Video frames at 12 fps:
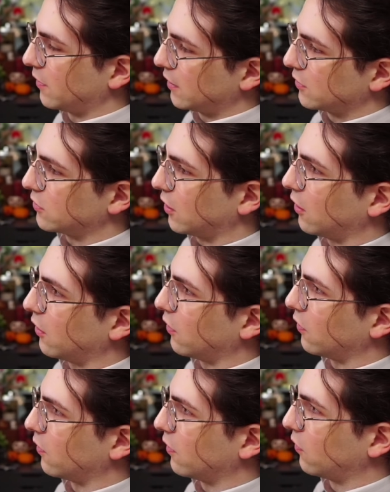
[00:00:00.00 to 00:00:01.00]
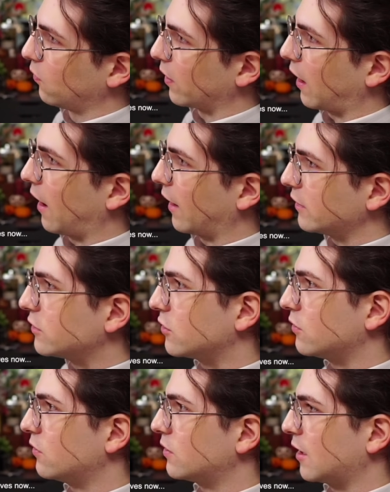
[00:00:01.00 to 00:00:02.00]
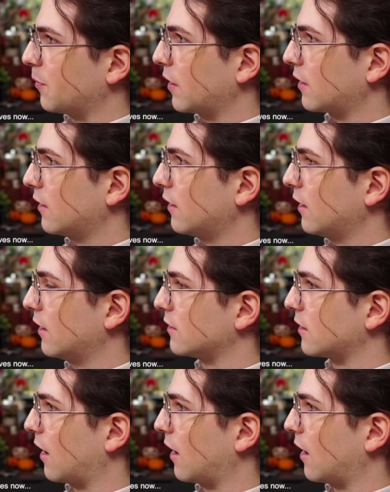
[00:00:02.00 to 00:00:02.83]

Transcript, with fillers: So what I do typically is